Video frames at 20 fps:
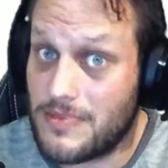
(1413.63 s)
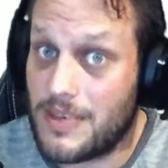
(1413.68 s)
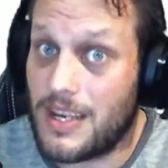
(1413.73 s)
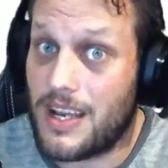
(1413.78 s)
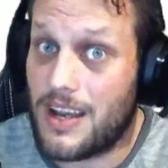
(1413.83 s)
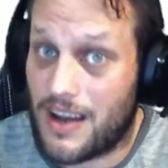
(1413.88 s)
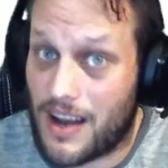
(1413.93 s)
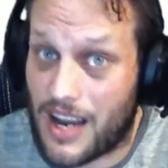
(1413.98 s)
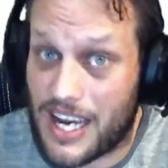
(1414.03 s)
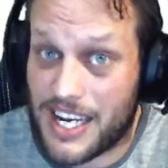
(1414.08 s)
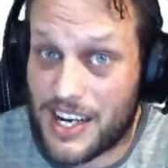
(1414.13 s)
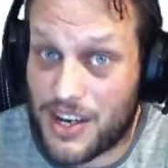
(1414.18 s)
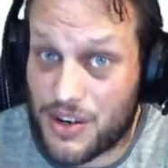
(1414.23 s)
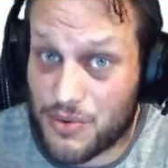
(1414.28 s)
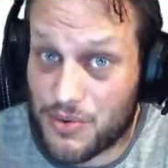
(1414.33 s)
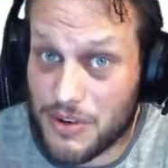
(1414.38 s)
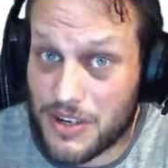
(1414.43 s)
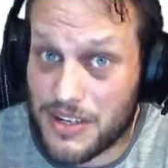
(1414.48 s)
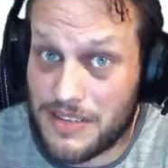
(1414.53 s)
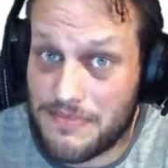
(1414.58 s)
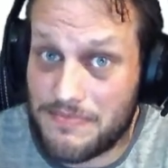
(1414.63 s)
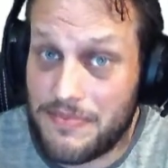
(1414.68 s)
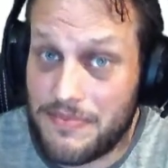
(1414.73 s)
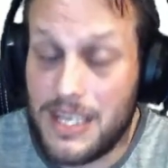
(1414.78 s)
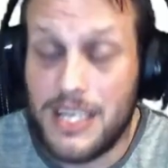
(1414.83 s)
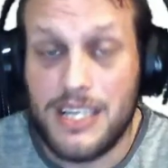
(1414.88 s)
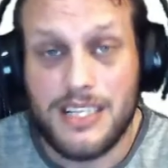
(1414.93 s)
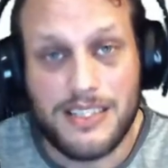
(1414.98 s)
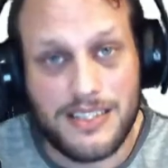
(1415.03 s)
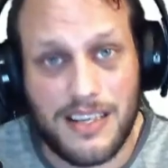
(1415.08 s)
I know, right?
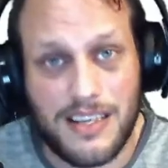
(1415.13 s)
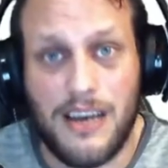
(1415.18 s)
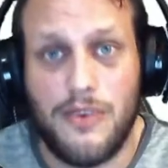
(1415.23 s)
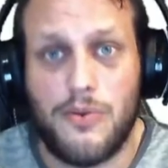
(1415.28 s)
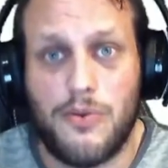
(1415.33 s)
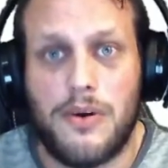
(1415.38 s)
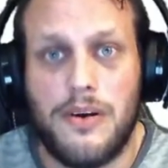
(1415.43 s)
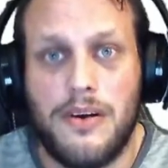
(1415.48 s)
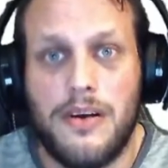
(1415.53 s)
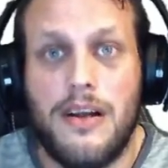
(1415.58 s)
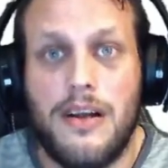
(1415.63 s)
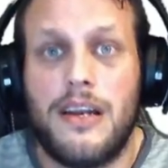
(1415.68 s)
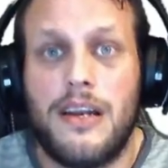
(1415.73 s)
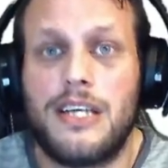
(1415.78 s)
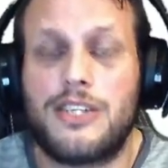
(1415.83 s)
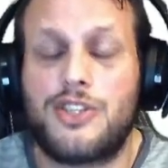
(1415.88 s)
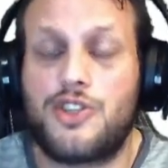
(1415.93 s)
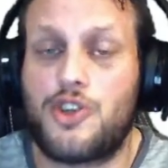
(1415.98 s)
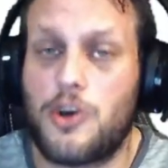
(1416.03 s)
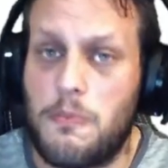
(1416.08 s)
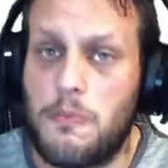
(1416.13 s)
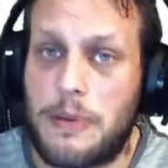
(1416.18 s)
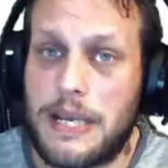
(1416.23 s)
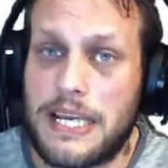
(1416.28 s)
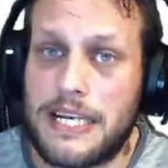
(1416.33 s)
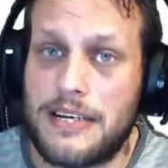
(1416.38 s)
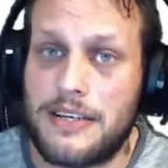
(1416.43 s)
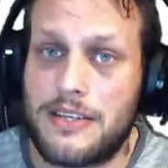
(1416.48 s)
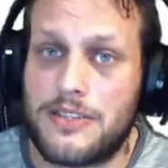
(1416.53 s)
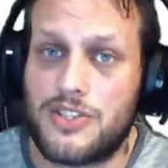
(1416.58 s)
So let's jump
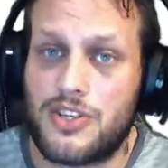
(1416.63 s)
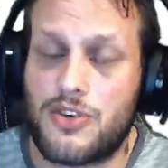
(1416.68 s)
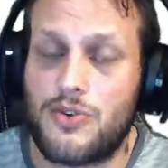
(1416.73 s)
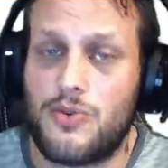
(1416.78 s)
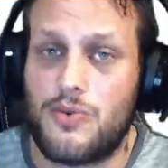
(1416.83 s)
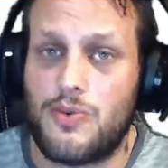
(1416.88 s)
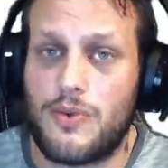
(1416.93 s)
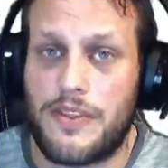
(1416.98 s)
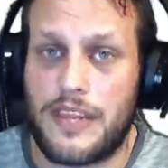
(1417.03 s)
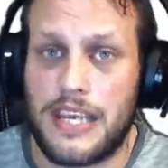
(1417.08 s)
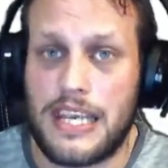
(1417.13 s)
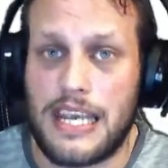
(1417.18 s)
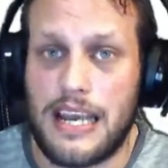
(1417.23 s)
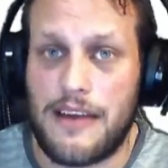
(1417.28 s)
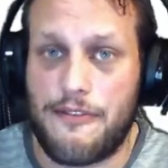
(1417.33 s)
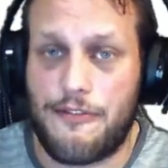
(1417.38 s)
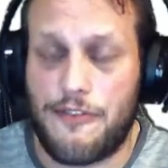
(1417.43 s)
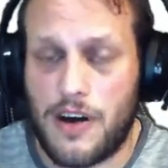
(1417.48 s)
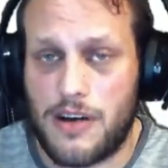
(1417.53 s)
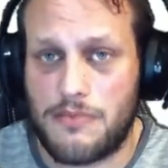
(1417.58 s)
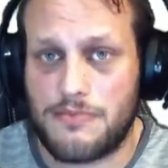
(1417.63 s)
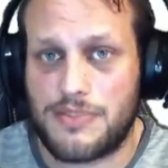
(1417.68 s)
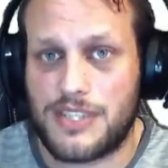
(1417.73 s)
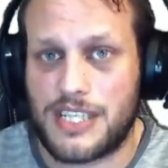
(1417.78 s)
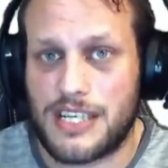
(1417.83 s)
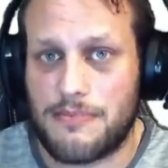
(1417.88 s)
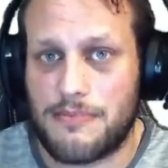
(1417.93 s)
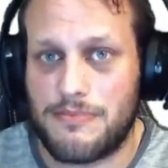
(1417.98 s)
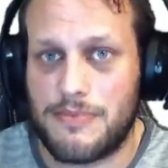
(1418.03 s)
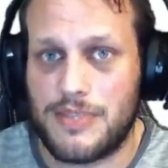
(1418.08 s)
in to the Farm
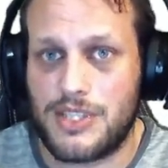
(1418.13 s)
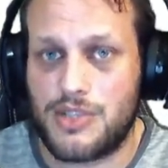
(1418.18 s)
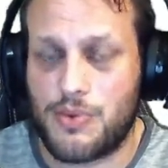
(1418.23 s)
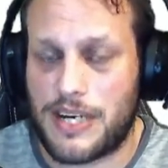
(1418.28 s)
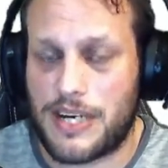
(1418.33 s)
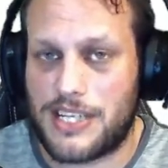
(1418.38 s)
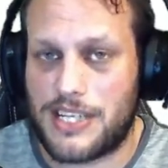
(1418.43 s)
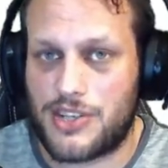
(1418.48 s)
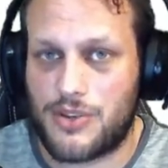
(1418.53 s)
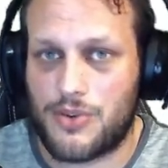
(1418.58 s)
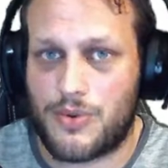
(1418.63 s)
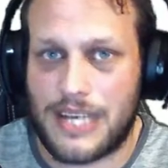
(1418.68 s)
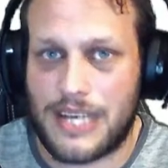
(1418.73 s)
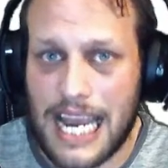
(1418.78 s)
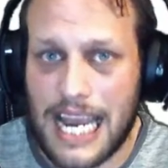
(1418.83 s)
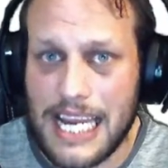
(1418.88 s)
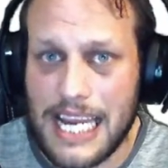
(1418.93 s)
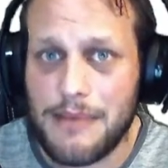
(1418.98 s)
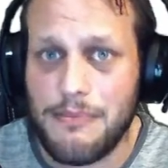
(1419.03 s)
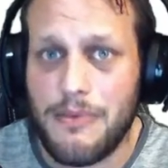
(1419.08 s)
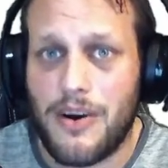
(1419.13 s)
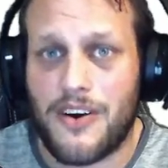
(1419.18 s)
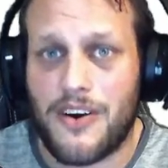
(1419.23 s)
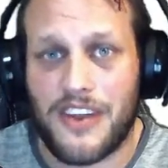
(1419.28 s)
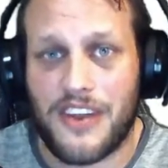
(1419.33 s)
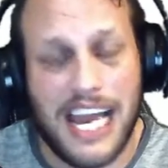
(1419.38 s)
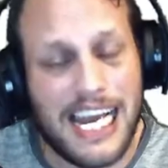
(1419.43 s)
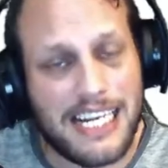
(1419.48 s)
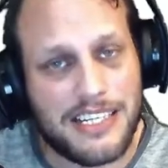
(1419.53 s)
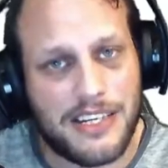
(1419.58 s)
Sim 22 game on
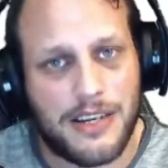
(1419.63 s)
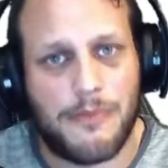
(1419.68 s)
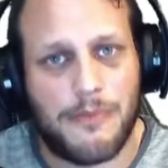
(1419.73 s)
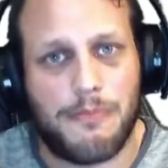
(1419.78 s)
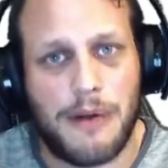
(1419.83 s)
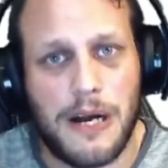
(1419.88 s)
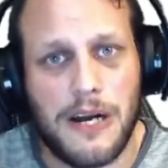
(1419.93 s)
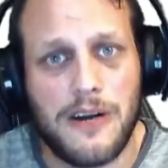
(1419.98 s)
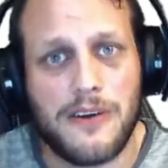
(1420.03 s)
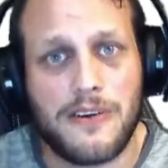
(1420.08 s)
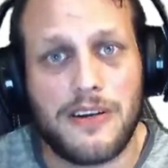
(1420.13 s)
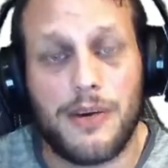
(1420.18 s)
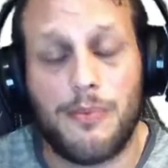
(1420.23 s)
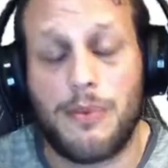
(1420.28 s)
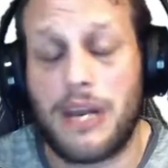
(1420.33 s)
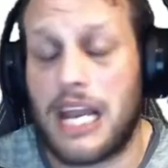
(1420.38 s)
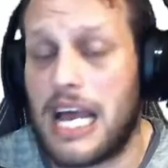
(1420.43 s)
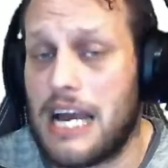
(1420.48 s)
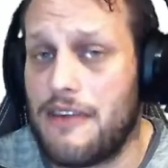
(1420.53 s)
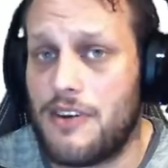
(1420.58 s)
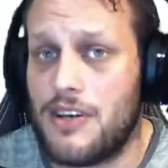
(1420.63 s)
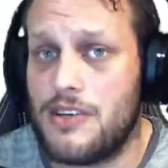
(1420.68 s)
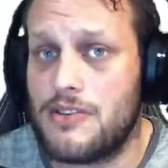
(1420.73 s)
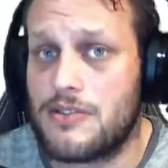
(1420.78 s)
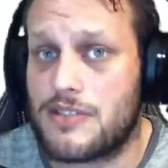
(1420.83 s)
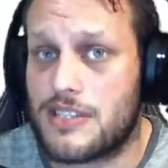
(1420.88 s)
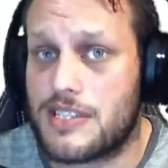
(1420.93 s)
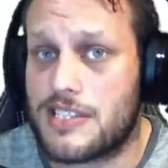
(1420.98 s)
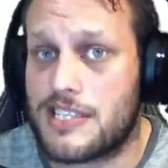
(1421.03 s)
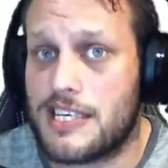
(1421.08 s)
Attingham Park, and we'll have a look
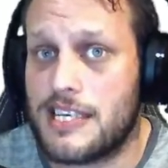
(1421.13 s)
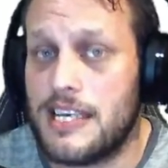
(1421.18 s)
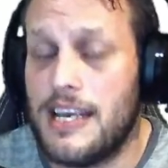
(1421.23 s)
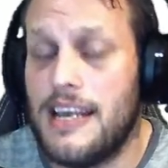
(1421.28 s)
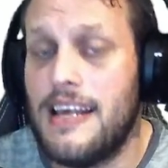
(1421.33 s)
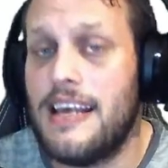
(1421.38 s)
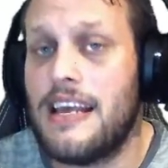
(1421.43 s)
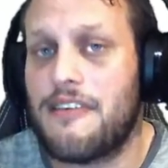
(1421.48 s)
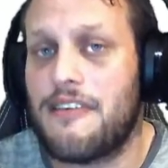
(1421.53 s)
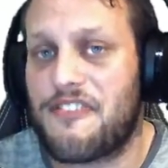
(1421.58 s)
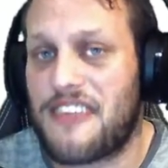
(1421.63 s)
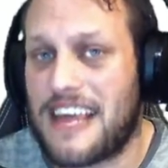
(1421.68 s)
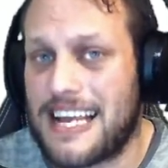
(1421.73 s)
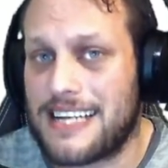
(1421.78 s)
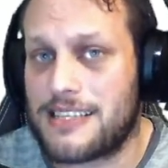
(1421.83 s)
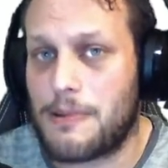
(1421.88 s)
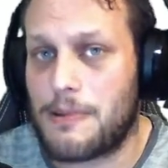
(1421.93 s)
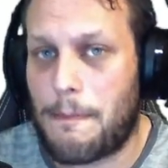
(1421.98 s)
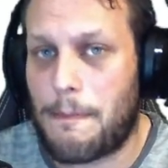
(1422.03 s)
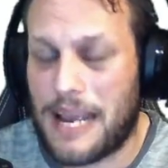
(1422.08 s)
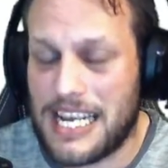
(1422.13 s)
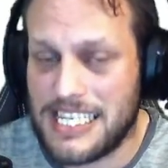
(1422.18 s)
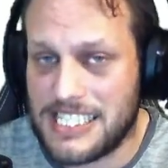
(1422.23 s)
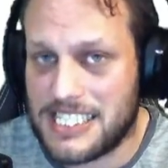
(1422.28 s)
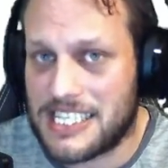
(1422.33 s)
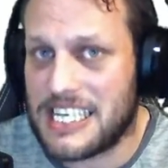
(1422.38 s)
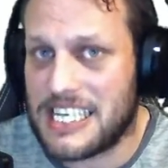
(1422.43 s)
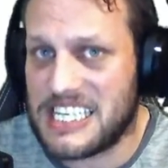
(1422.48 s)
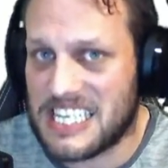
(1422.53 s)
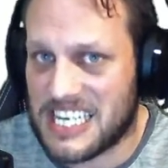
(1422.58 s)
to see if that
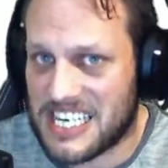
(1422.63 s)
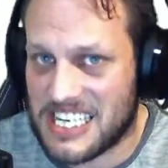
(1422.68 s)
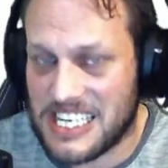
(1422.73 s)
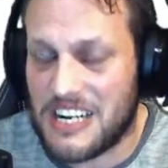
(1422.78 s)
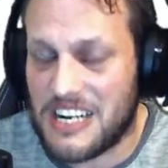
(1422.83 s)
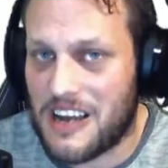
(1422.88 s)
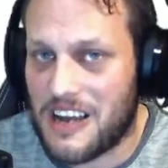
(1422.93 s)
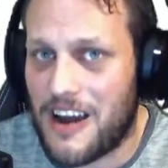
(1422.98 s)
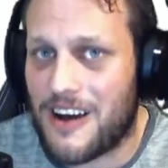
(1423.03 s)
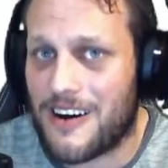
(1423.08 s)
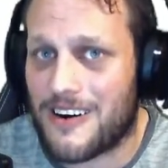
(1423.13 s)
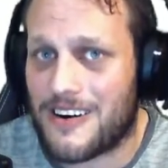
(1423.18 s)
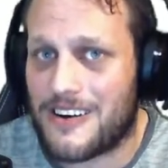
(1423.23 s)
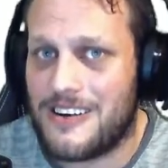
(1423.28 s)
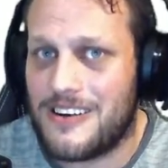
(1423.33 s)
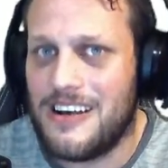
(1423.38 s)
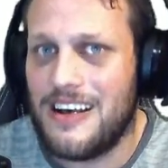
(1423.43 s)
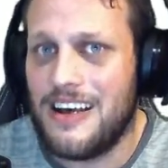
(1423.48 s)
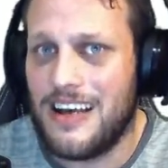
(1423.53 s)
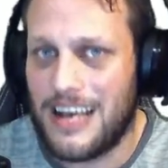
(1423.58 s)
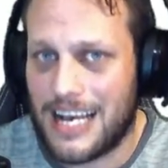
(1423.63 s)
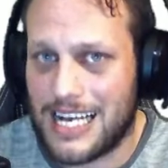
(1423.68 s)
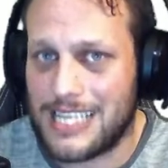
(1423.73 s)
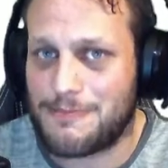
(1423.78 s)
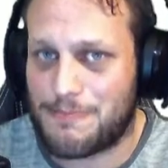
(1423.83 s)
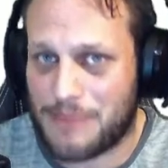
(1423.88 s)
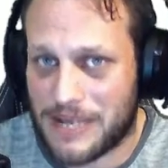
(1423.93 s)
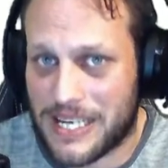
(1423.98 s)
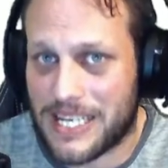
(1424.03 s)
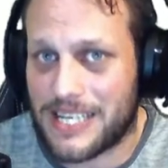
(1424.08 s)
pesky little car has
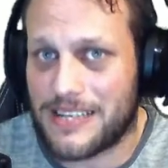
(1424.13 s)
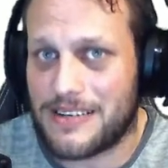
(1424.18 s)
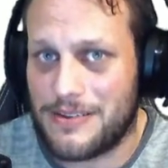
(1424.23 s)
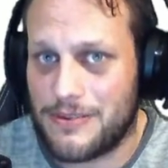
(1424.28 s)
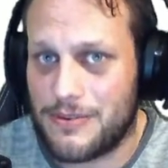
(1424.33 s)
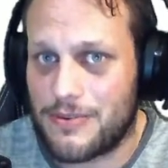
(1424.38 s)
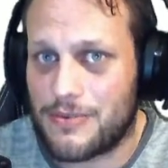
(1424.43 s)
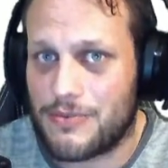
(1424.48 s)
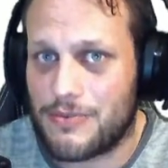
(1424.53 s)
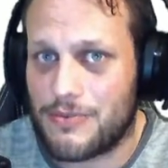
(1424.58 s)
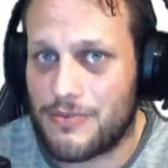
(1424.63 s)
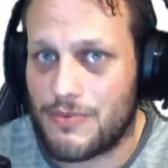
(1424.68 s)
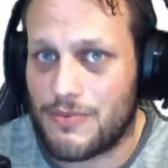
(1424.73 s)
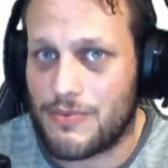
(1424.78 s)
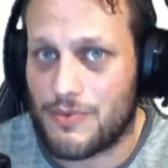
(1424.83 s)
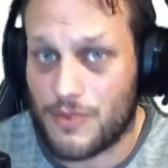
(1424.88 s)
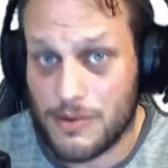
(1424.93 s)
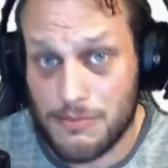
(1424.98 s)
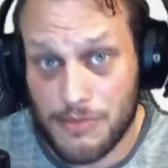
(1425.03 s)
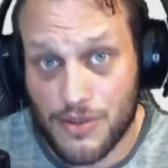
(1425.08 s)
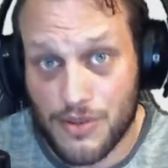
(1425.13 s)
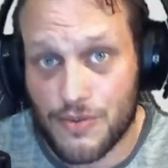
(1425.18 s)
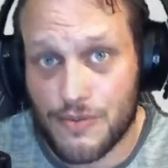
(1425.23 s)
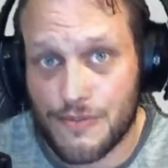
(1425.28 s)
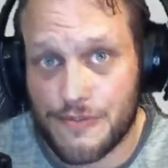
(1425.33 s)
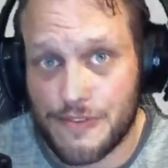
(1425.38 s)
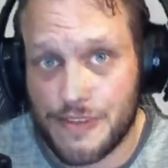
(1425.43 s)
been removed.